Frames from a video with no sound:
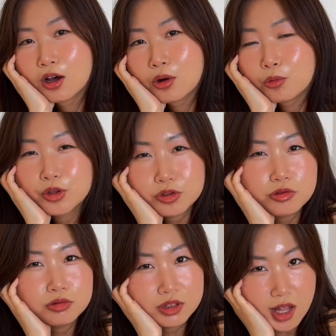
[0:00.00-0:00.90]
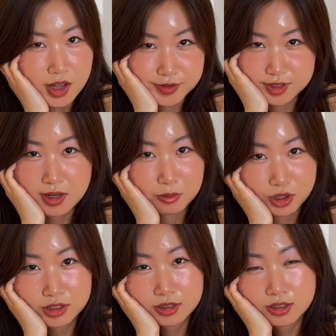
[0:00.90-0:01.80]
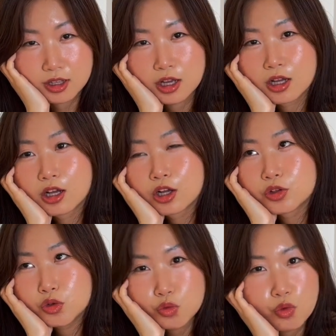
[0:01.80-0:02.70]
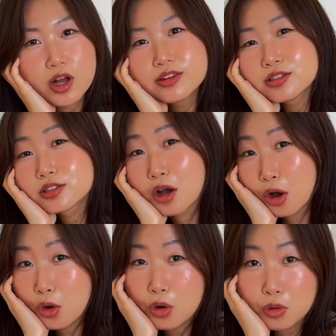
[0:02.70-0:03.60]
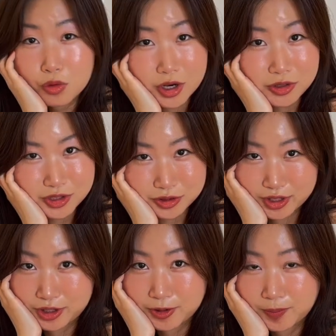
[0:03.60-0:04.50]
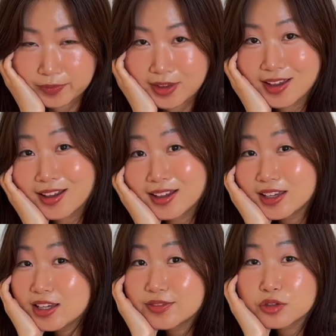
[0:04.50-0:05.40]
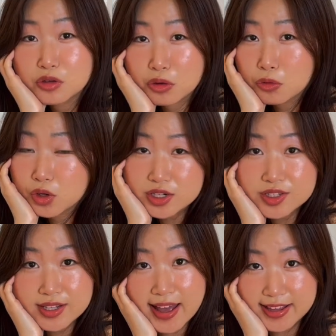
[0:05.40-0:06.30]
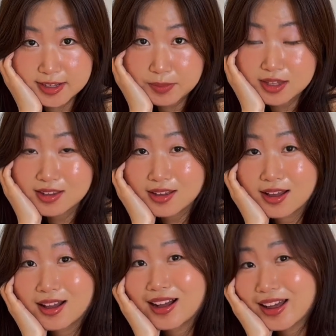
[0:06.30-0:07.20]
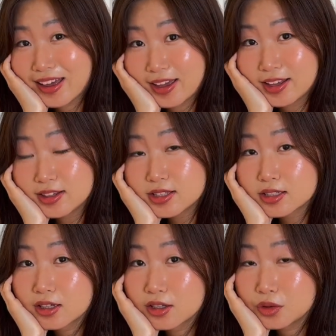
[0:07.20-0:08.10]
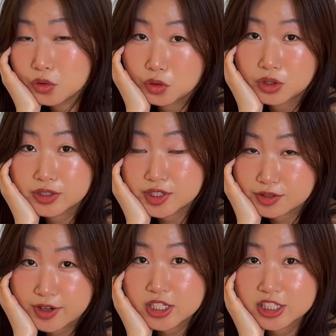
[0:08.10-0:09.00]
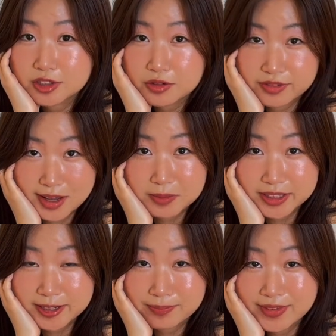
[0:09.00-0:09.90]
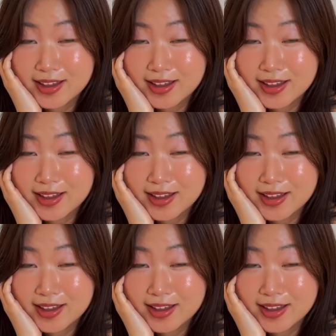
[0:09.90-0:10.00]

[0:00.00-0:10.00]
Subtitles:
When you love someone, you want the whole world to know, even your worst enemy and your dysfunctional family.